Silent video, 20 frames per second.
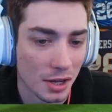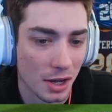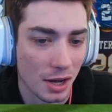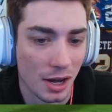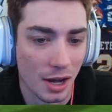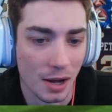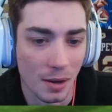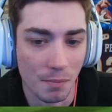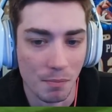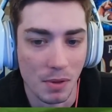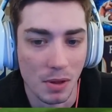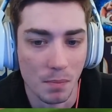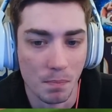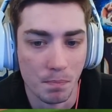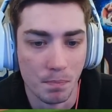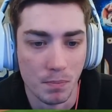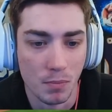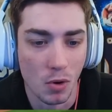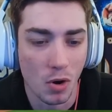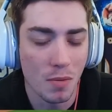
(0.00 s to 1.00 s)

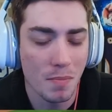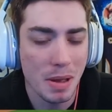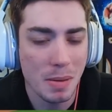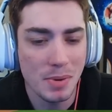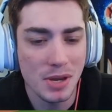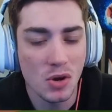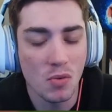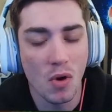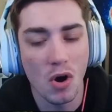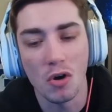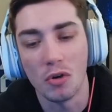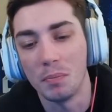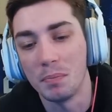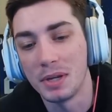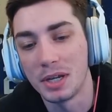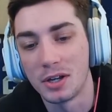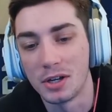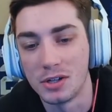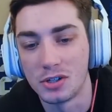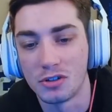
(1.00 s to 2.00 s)
Well, maybe you won't
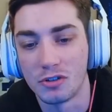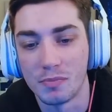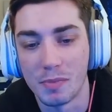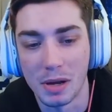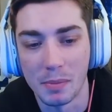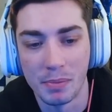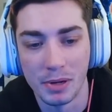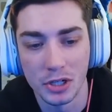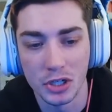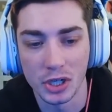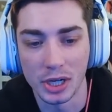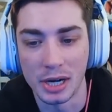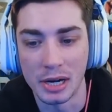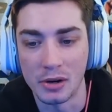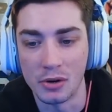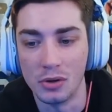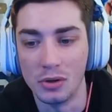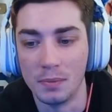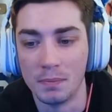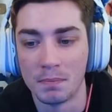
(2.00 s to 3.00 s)
because of my pitching
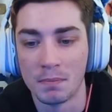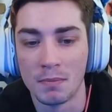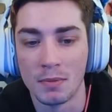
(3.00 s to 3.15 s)
angle.